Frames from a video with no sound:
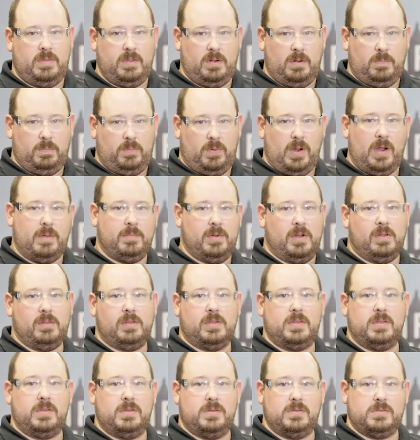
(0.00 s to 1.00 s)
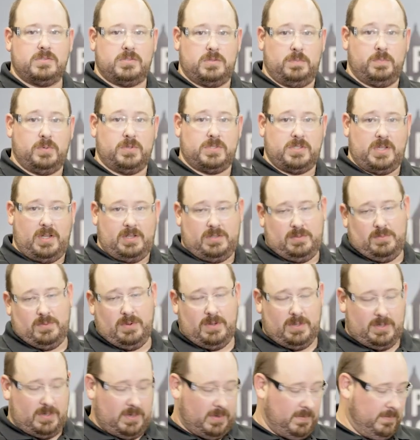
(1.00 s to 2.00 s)
that are primarily used to protect the
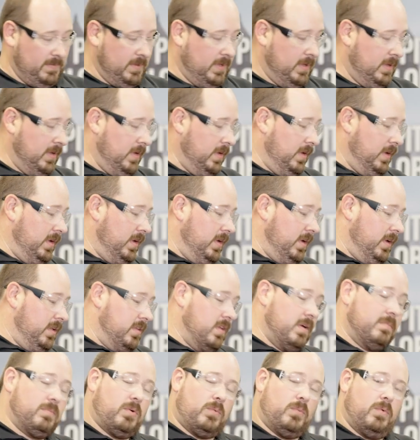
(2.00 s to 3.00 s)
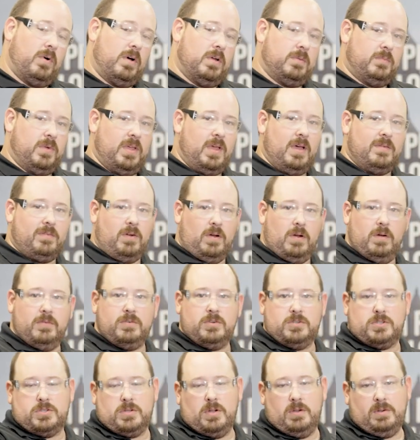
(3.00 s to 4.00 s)
worker. Number one, we have our
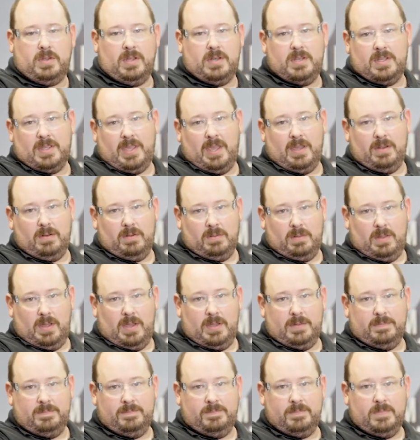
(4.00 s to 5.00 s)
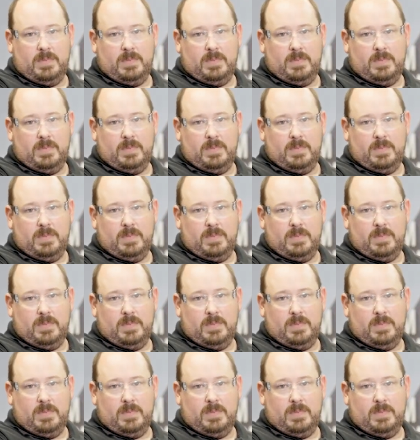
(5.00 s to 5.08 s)
overstroke indicator line.